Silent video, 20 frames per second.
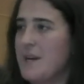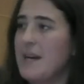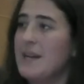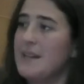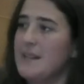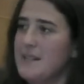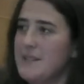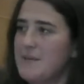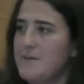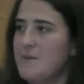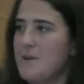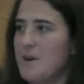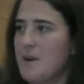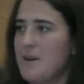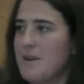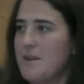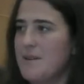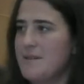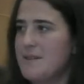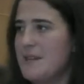at least for
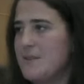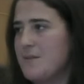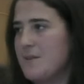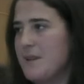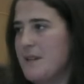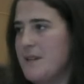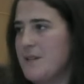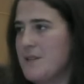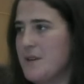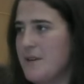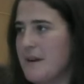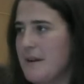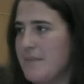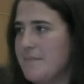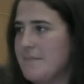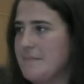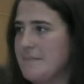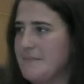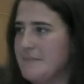central HRM.